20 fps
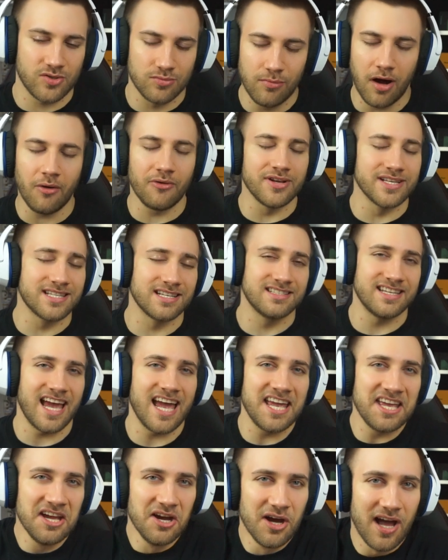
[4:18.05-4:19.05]
Tomorrow is the
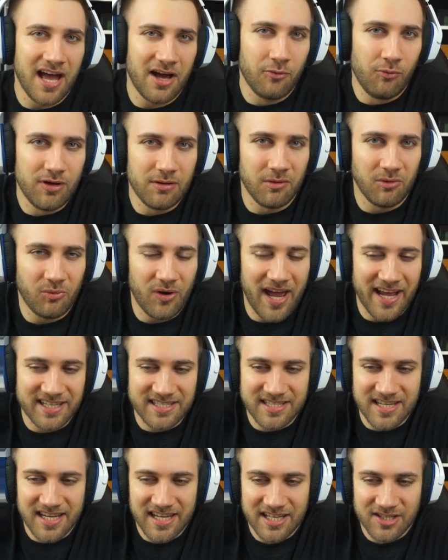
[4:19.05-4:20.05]
day, and we will
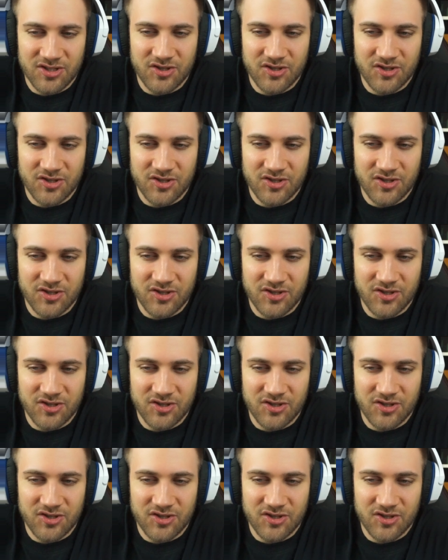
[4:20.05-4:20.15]
react